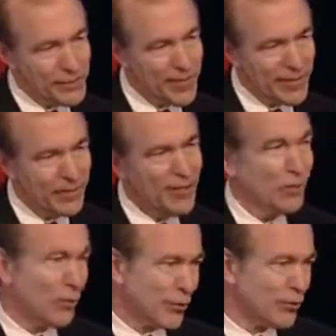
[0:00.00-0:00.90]
the Senate,
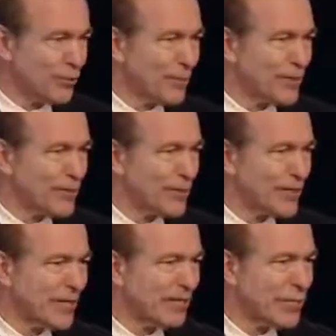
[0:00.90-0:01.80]
where all good bills go to
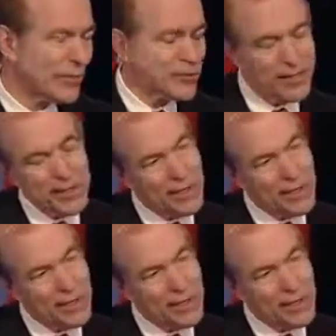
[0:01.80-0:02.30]
die, of course,